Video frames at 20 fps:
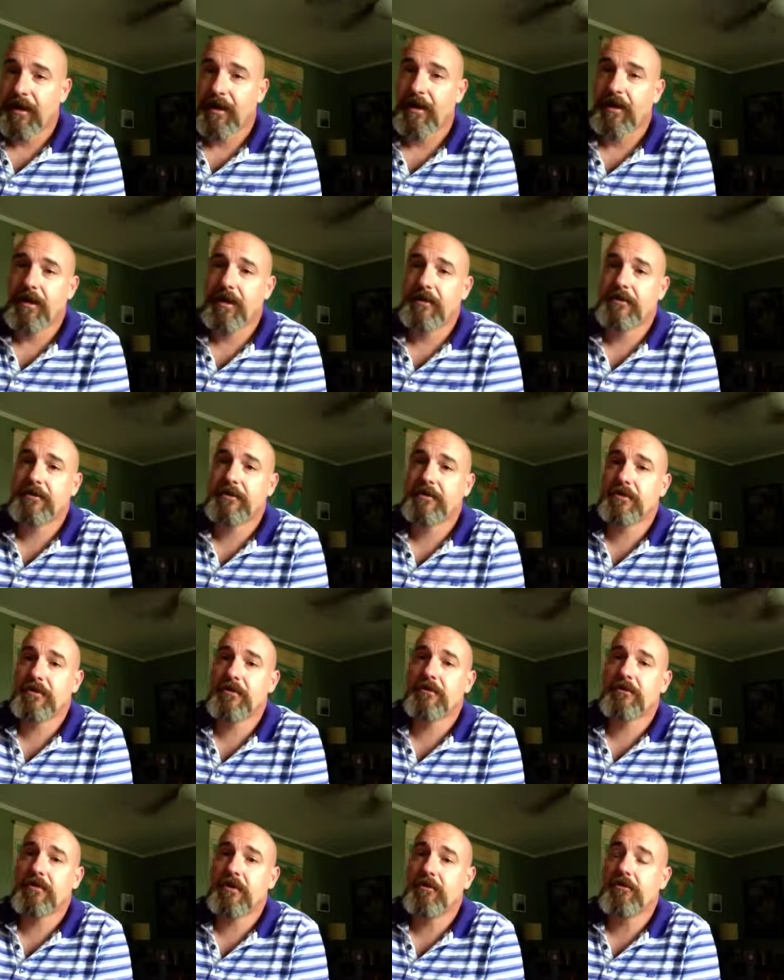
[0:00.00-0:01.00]
uh, to
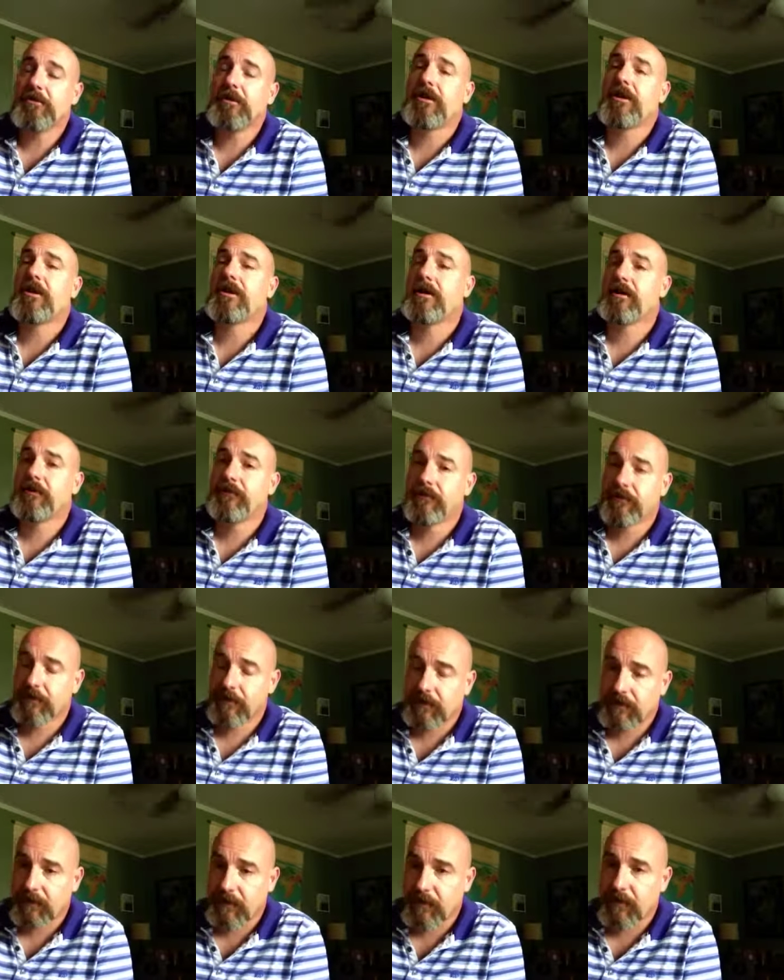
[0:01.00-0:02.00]
your own life,
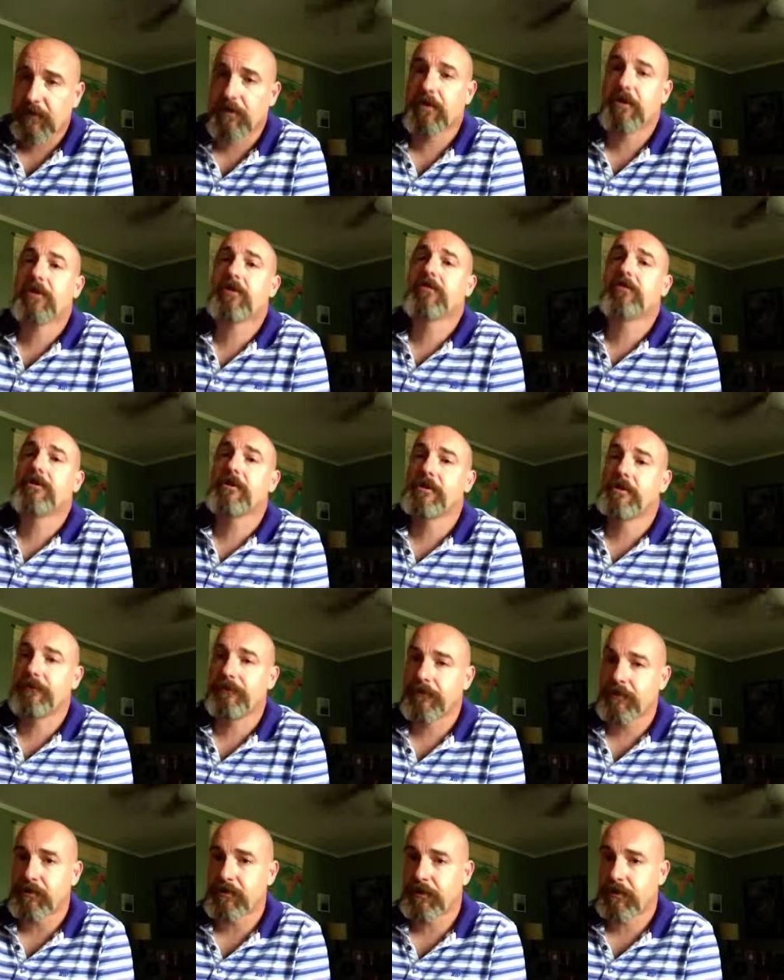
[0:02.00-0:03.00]
your current career,
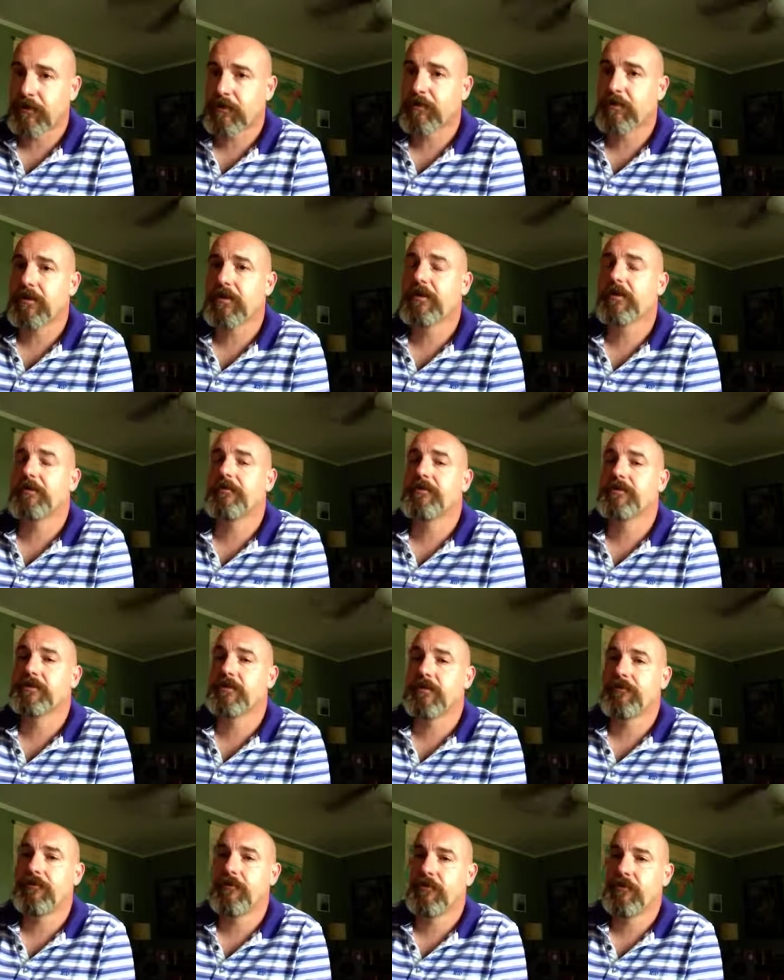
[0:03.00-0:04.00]
future career,
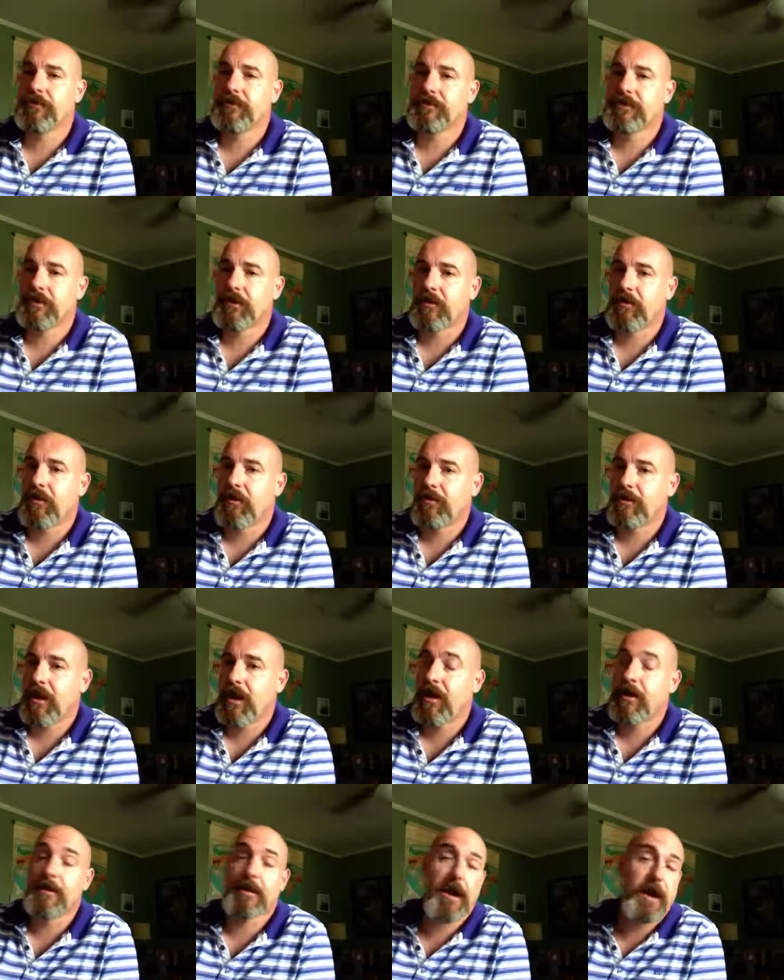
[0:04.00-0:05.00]
so forth and so on.
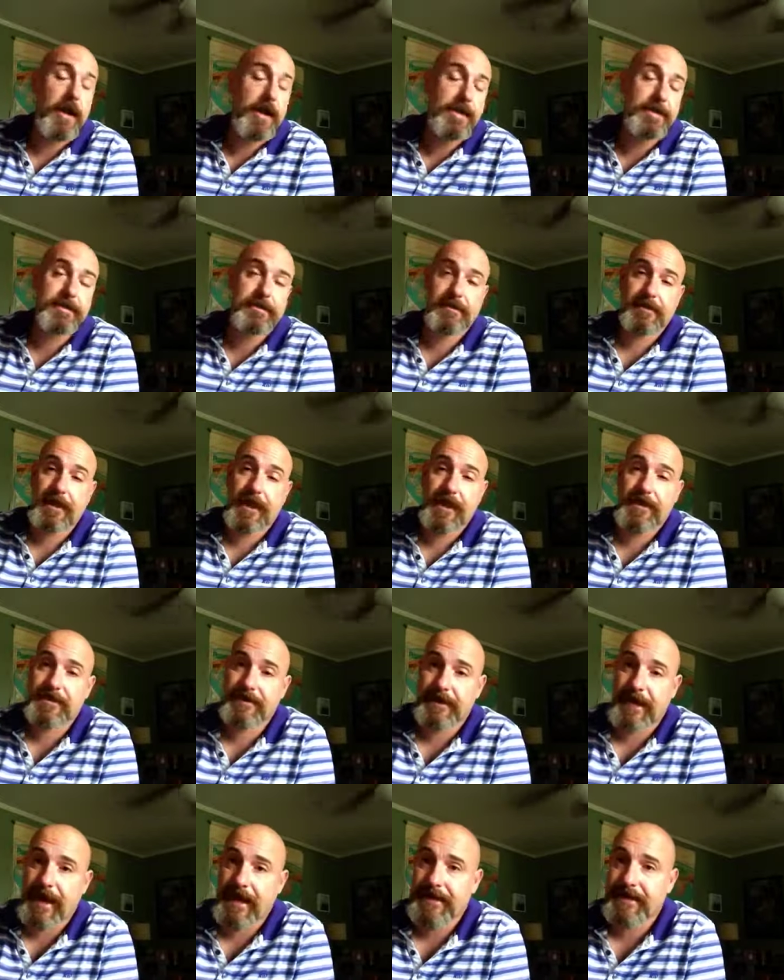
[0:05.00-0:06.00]
And as,
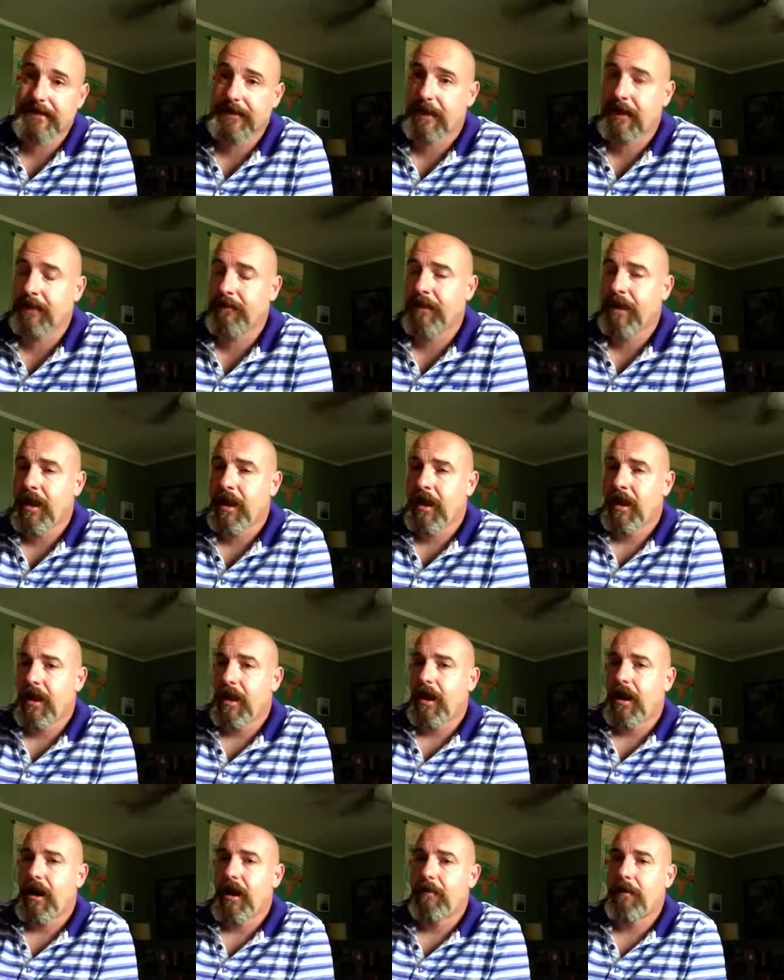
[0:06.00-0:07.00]
as last time,
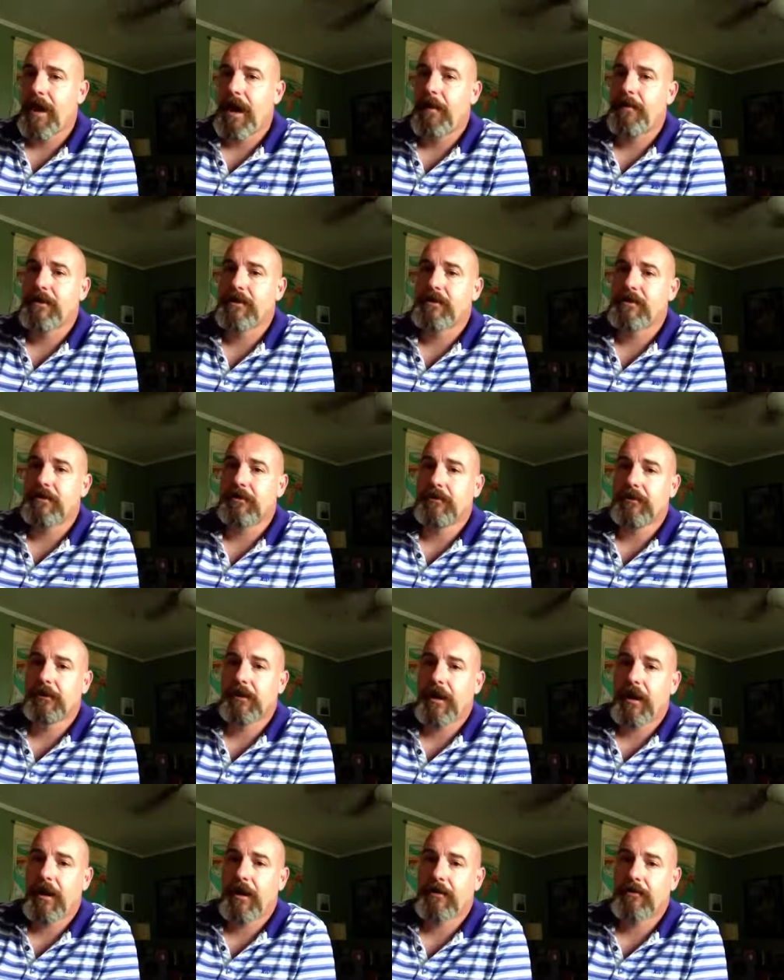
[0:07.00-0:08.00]
I'm happy to
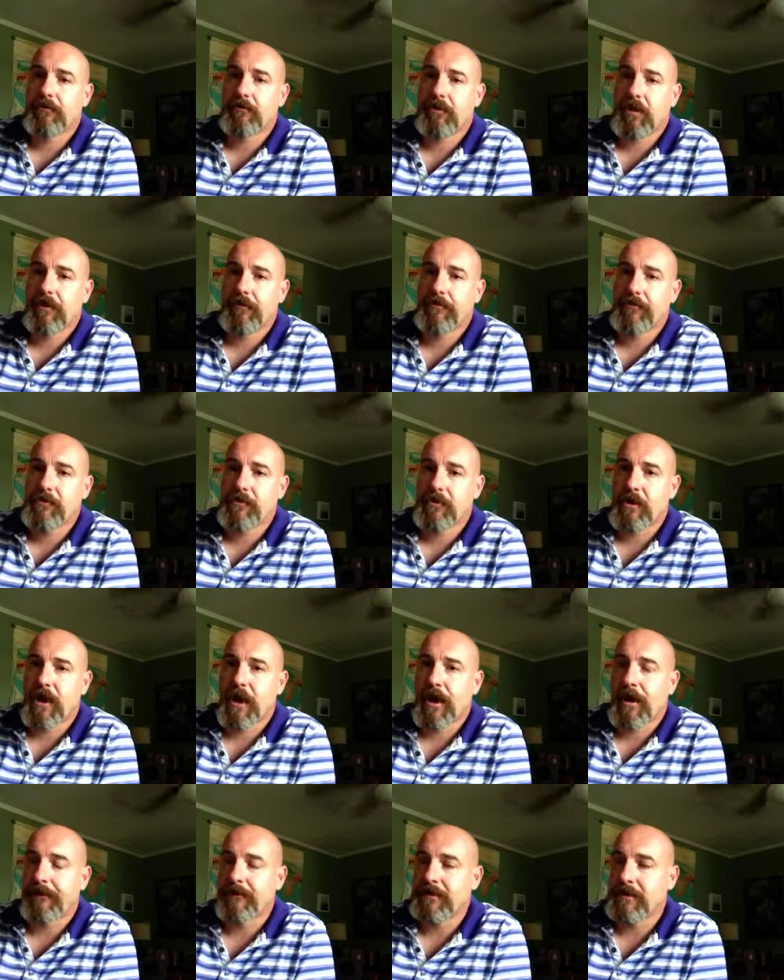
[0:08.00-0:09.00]
look at rough
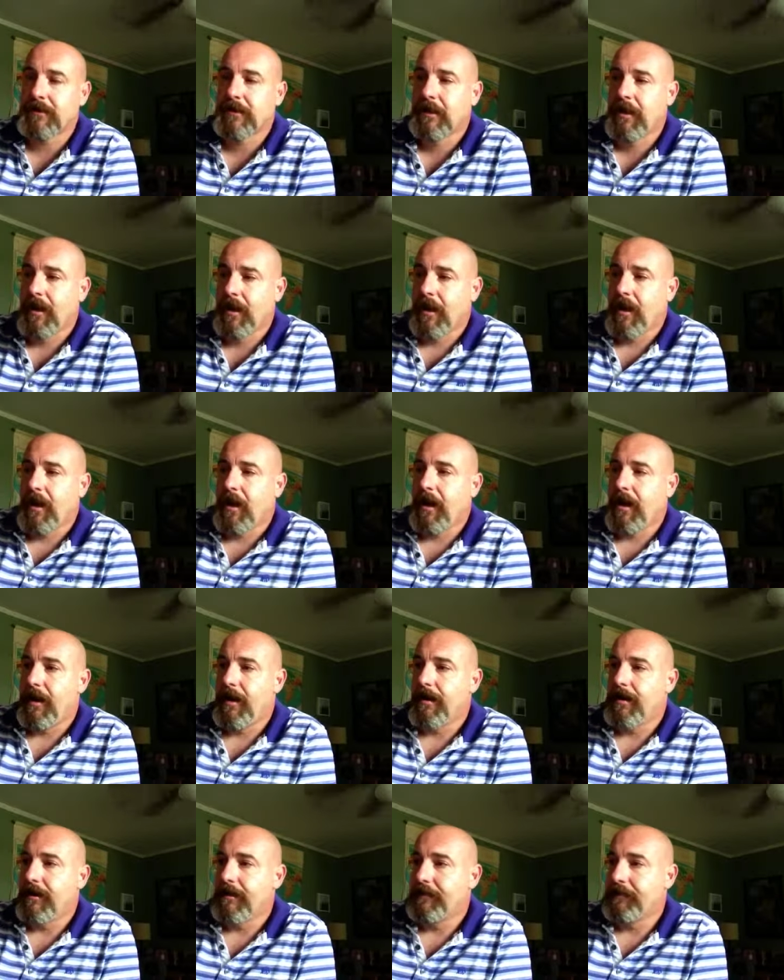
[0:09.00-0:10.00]
drafts.
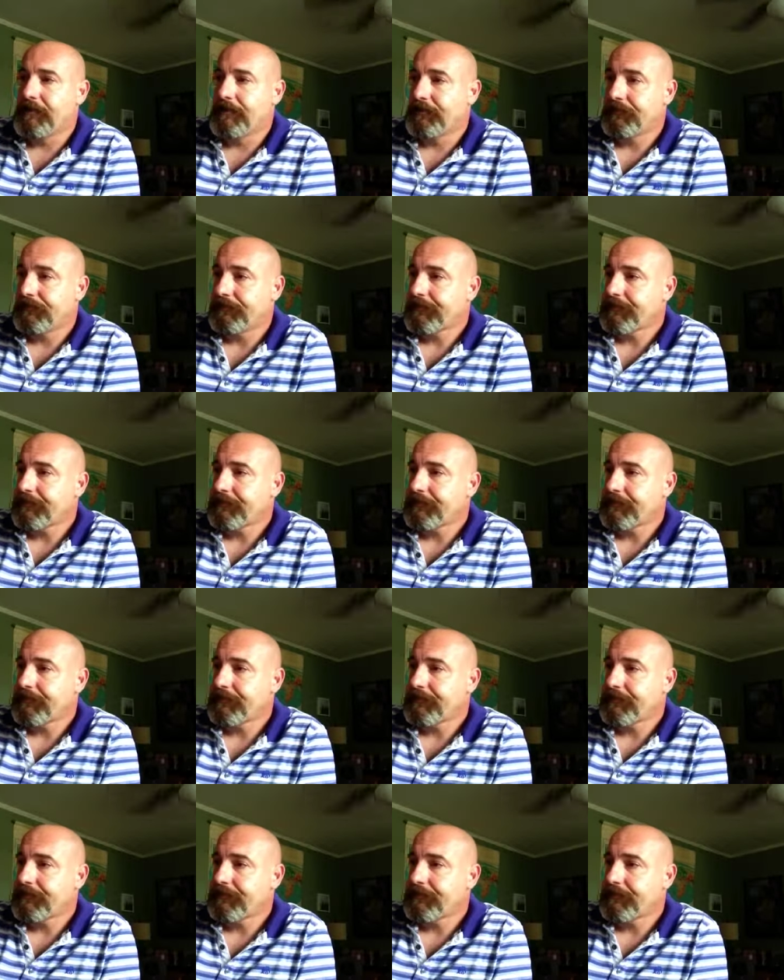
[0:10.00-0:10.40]
Um,